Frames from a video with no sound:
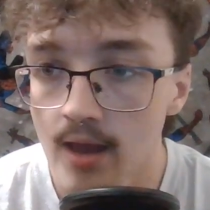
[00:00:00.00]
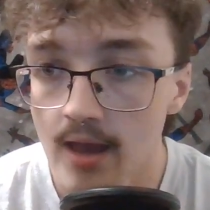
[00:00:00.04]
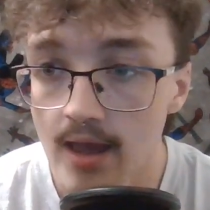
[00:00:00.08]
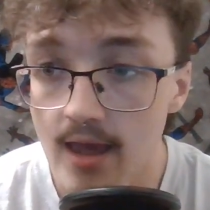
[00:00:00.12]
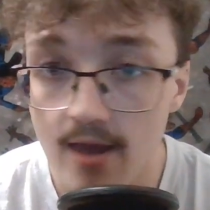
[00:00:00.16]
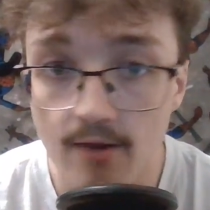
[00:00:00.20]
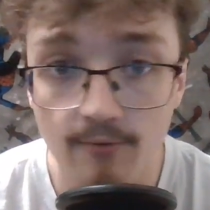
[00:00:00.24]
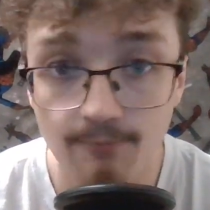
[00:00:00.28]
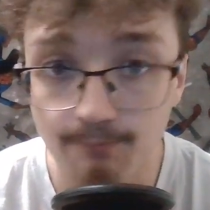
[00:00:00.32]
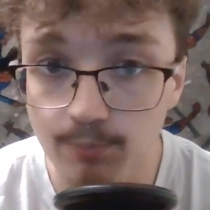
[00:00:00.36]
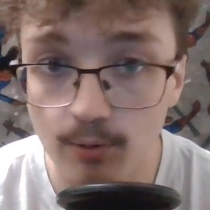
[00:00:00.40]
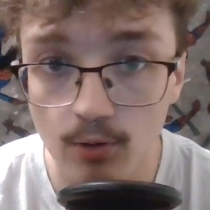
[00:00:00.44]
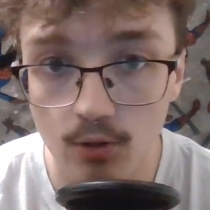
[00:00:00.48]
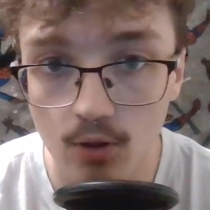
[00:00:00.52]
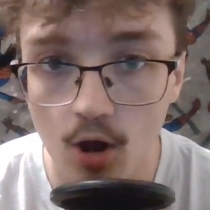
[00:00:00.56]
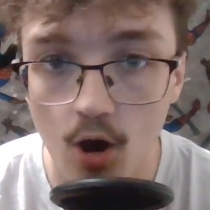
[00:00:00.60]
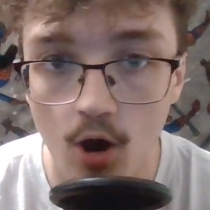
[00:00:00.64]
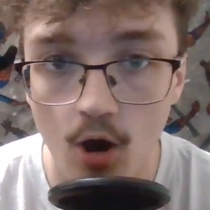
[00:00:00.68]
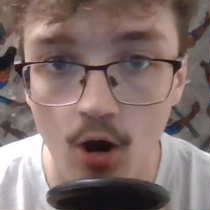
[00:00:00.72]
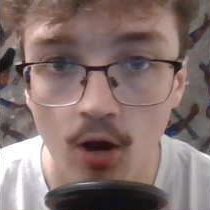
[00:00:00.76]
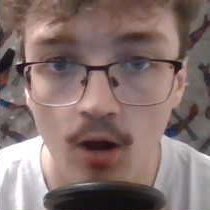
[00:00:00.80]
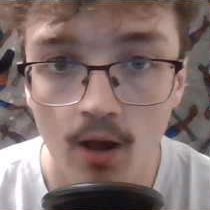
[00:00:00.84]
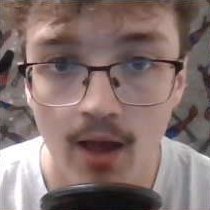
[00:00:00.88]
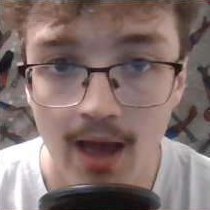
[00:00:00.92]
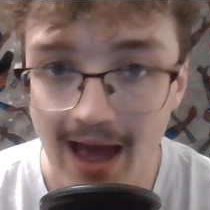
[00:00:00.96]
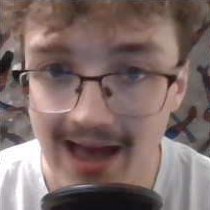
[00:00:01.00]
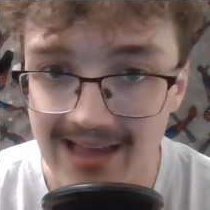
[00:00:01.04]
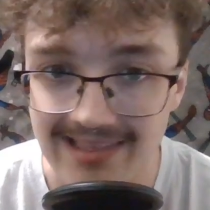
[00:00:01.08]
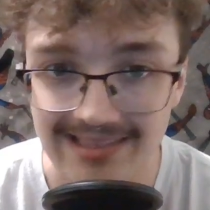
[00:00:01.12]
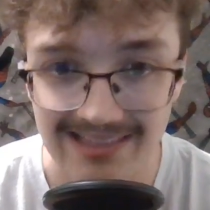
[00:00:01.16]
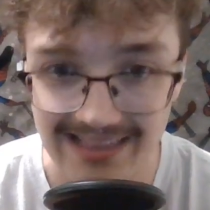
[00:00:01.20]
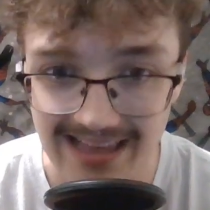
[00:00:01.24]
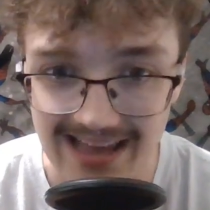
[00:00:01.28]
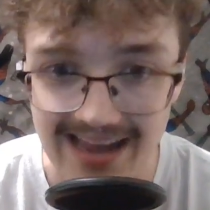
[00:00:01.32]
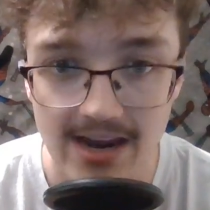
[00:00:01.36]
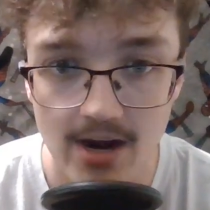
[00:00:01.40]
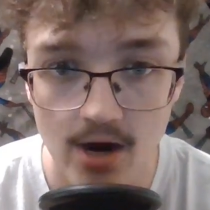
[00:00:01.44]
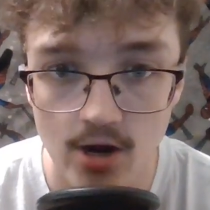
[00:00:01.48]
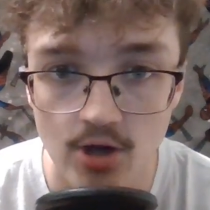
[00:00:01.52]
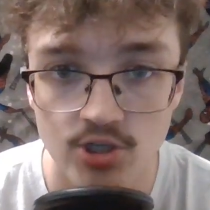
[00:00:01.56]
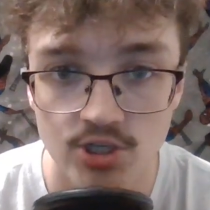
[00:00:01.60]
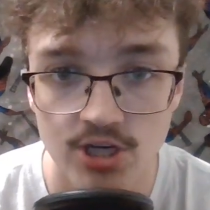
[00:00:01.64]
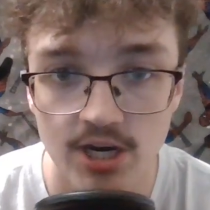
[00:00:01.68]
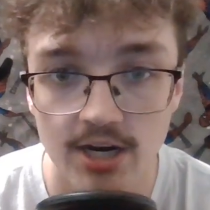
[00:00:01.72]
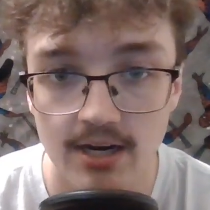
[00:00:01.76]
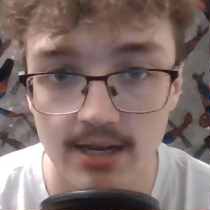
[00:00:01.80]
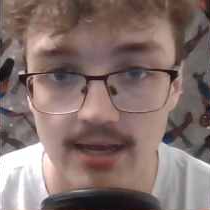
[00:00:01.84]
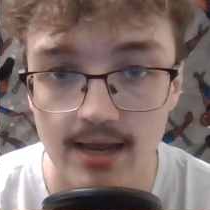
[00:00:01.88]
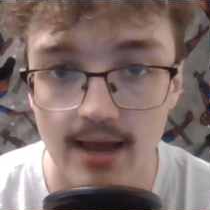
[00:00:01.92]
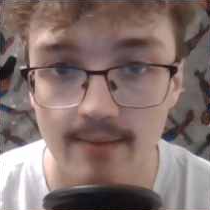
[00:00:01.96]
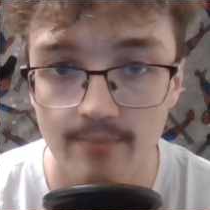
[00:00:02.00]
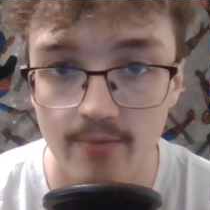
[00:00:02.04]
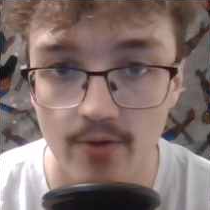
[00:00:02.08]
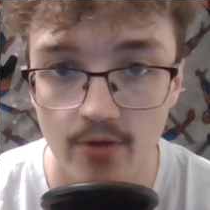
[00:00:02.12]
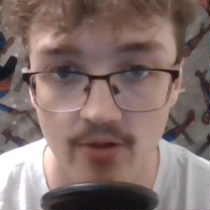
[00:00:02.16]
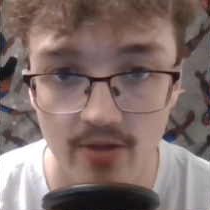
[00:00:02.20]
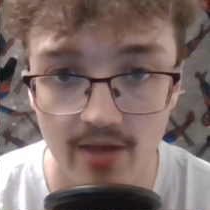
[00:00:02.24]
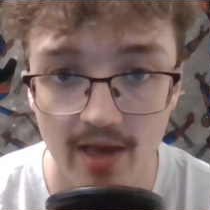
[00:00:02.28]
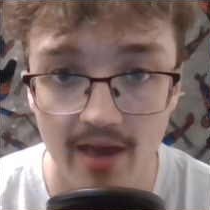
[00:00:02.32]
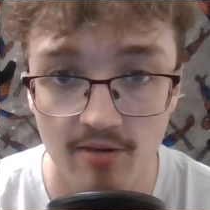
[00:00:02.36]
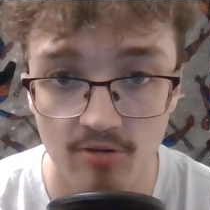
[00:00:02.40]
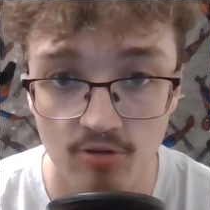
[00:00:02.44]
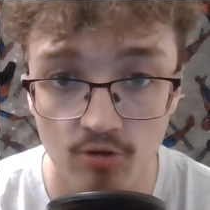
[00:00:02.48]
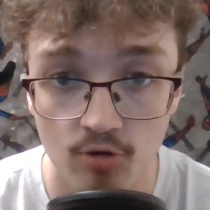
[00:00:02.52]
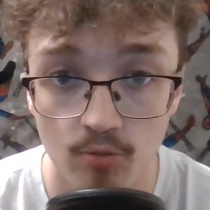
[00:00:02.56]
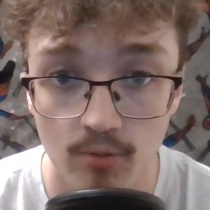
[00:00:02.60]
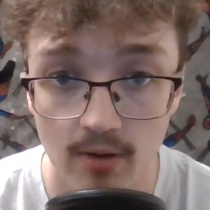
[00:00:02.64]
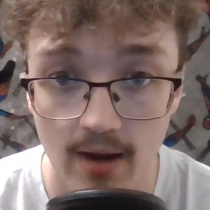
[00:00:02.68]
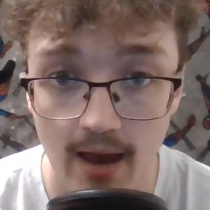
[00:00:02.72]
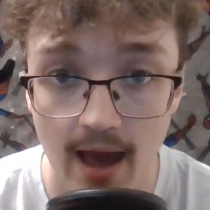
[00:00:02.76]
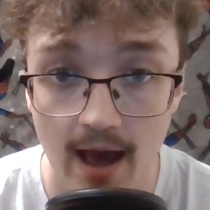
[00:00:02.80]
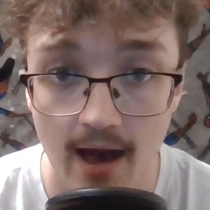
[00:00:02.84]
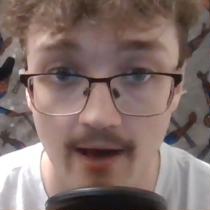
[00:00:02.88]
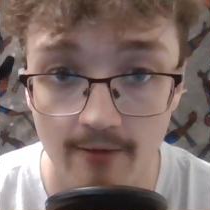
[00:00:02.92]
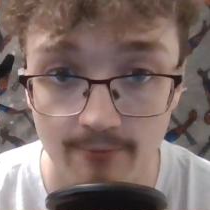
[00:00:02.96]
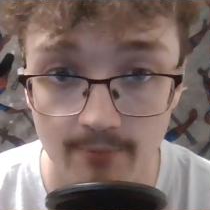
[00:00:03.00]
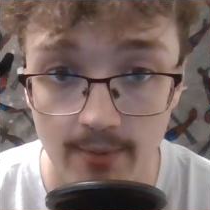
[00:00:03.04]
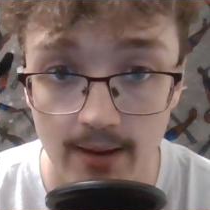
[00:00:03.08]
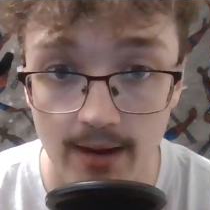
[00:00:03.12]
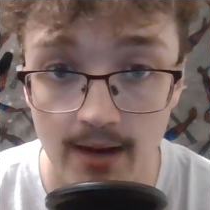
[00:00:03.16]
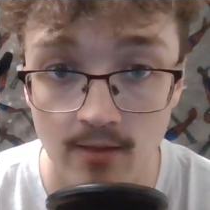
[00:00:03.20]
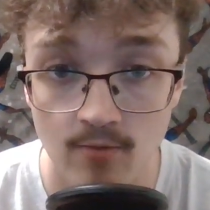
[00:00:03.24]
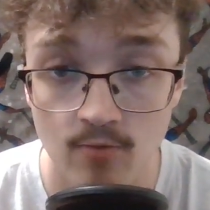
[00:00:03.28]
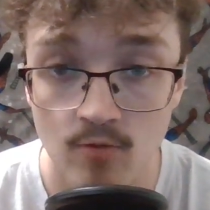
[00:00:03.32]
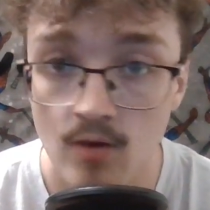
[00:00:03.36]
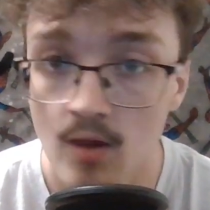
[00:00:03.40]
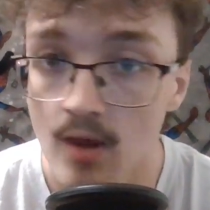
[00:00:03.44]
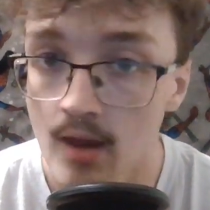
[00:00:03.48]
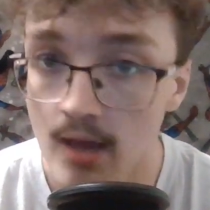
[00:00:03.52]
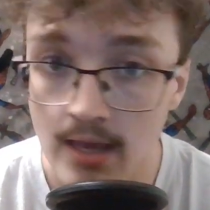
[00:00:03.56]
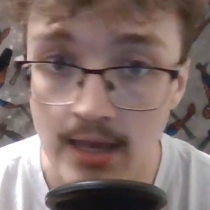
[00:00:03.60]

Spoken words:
If Bilal had laid on JDM those last 2.5 minutes,